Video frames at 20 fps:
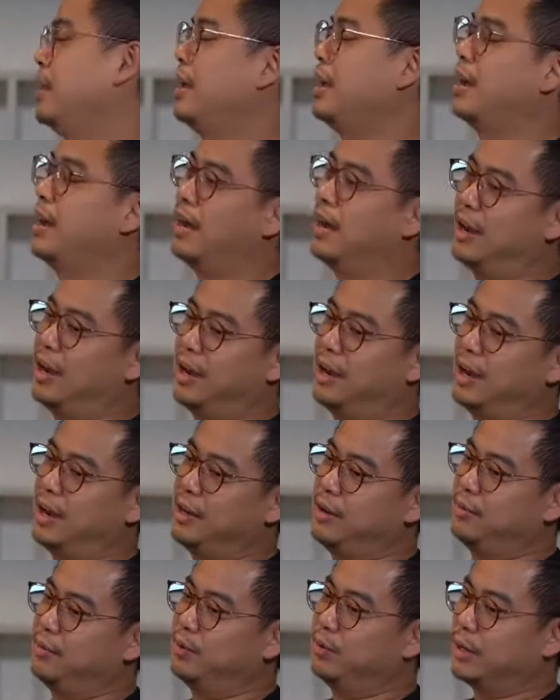And
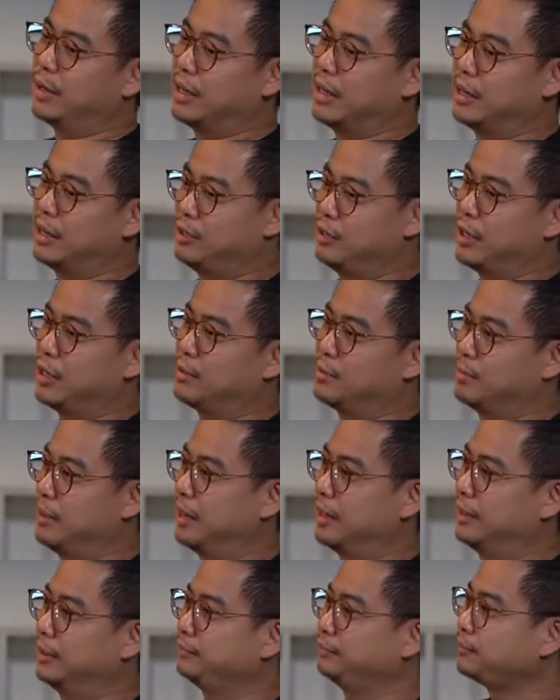if you look at the SGX
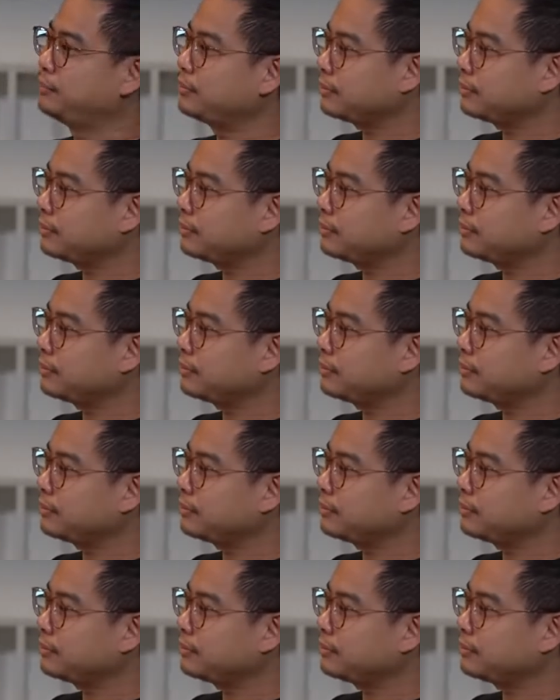market,